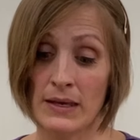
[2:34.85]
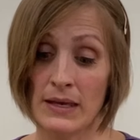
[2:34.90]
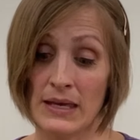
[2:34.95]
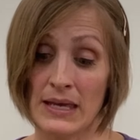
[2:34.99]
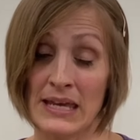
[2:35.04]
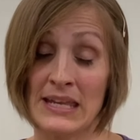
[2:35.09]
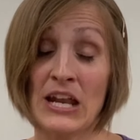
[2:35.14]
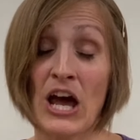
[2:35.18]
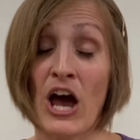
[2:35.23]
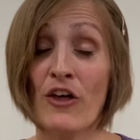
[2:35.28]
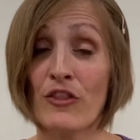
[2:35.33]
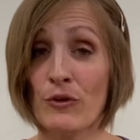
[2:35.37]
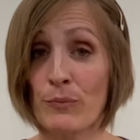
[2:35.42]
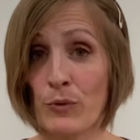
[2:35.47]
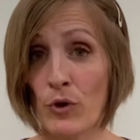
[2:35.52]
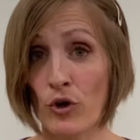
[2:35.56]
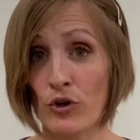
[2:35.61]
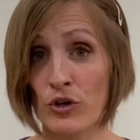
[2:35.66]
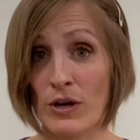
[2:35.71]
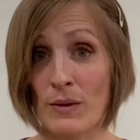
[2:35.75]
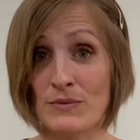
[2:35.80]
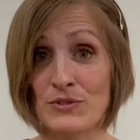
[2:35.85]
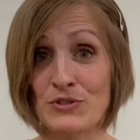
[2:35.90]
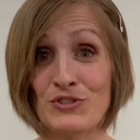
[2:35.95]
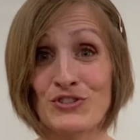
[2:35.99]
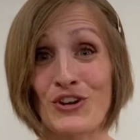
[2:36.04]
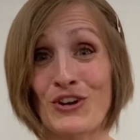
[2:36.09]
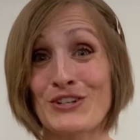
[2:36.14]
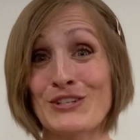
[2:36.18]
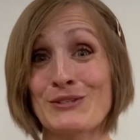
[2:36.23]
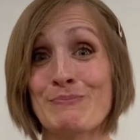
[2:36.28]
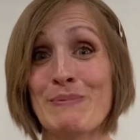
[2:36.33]
In other programs, you
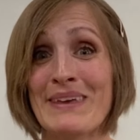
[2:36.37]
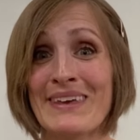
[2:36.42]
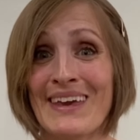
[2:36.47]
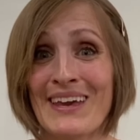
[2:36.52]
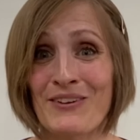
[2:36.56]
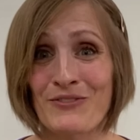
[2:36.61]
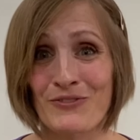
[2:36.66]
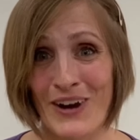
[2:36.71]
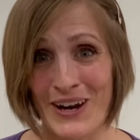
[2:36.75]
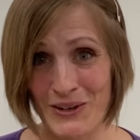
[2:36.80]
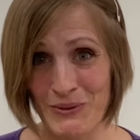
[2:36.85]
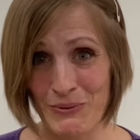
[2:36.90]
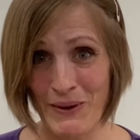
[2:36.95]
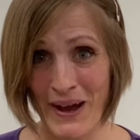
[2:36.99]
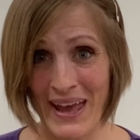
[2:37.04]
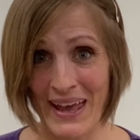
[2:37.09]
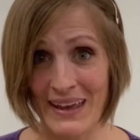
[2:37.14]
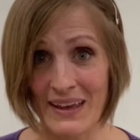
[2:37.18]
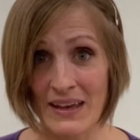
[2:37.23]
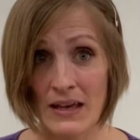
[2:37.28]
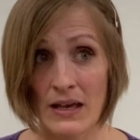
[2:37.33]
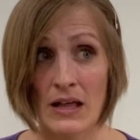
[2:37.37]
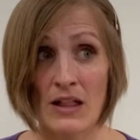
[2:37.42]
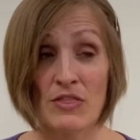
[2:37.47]
start speaking right away.